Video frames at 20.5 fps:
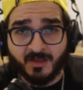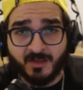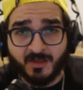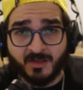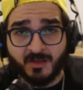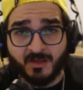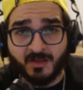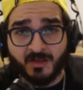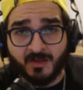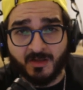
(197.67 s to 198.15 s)

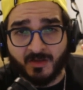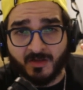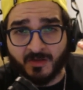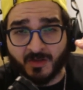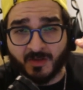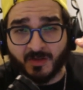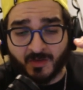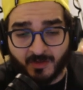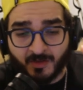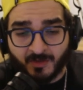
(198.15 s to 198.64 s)
the
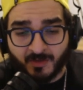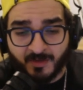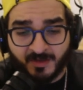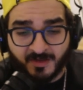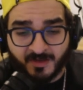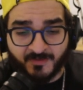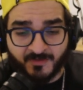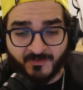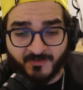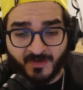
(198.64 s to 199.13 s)
current
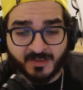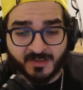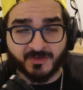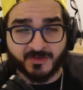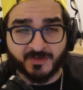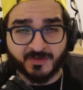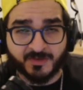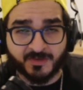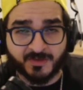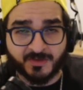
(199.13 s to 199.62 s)
investors
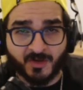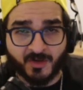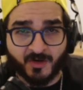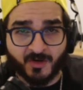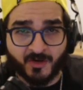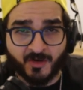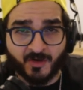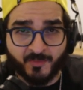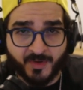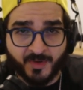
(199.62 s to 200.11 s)
are
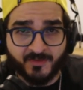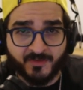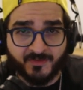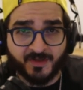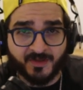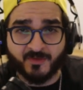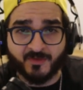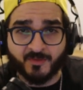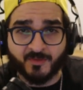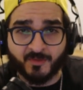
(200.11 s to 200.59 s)
benefiting
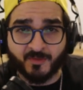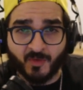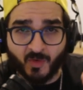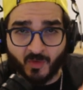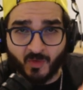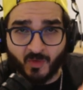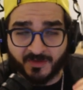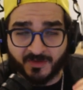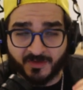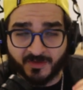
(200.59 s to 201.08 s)
from old
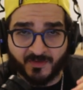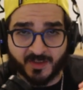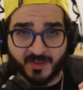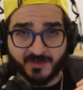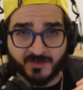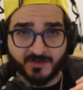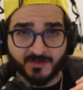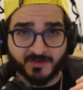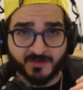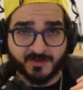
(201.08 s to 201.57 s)

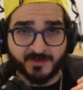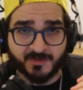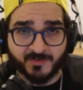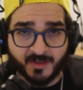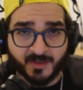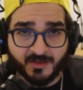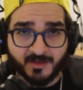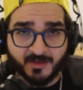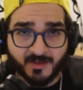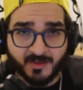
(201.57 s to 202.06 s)
investors, right?
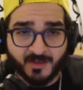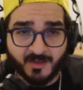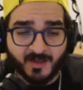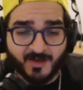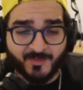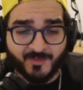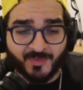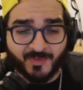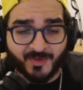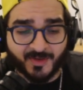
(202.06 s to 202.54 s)

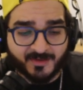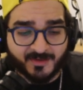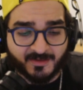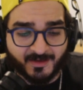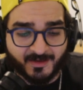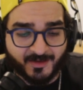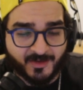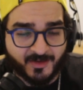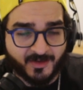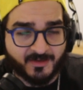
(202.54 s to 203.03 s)
But it
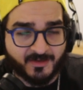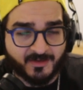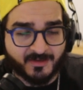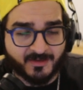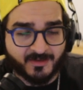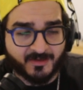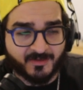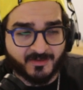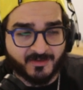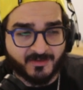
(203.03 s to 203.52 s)
could
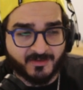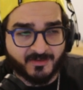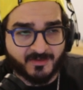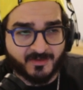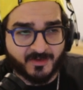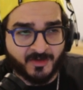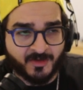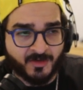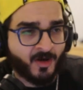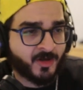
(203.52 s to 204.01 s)

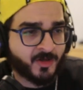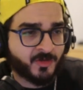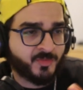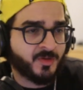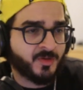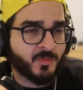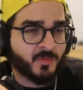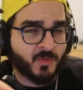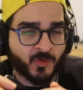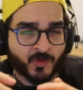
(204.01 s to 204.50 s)
not be
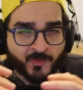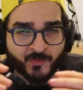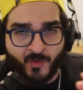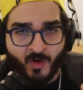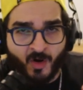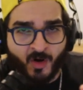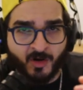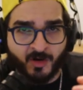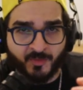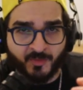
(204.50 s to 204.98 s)
more
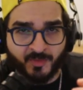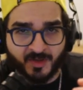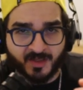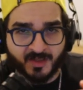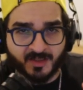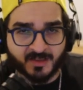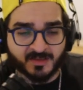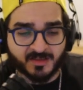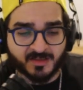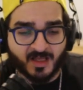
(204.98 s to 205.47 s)
wrong,
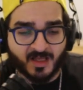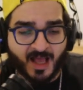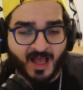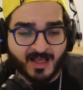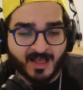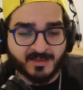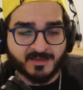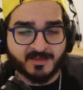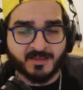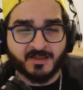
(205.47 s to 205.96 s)
because as
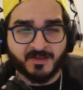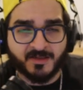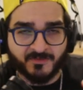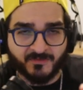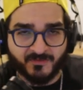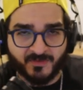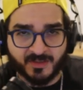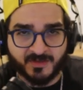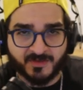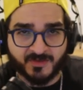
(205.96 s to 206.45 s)
an
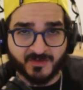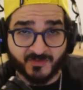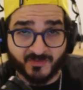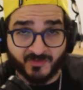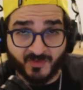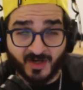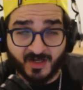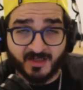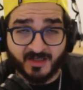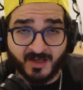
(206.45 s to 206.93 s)
investor
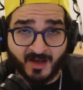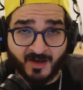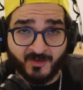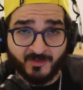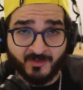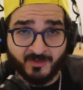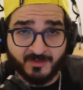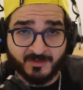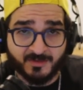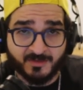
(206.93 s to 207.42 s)
right now
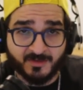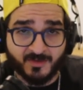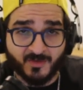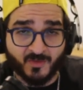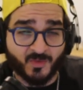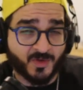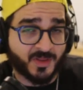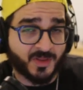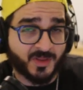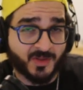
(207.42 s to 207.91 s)
with
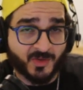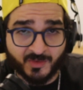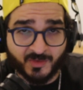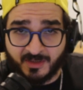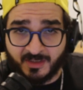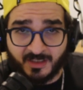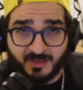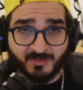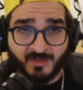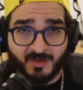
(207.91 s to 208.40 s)
no
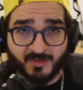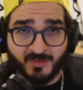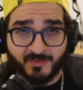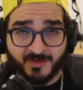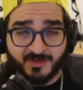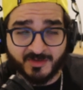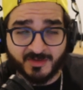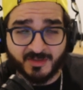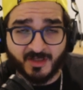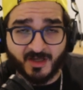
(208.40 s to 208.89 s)
team
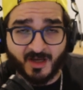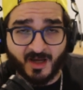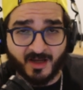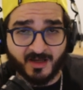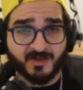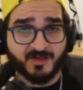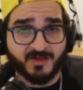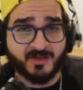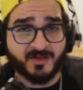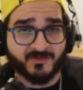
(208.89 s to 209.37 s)
members, I
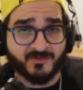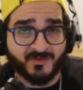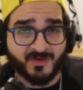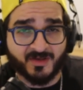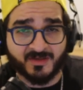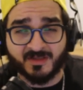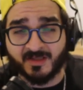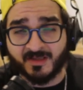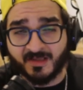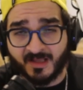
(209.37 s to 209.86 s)
could invest a
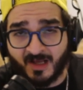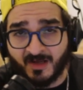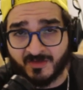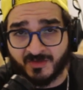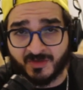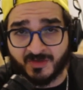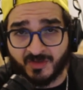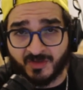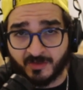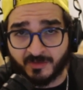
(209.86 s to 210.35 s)
thousand
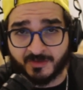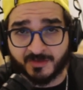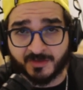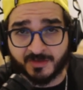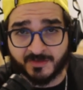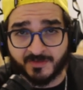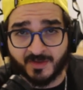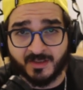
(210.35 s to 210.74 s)
dollars, right?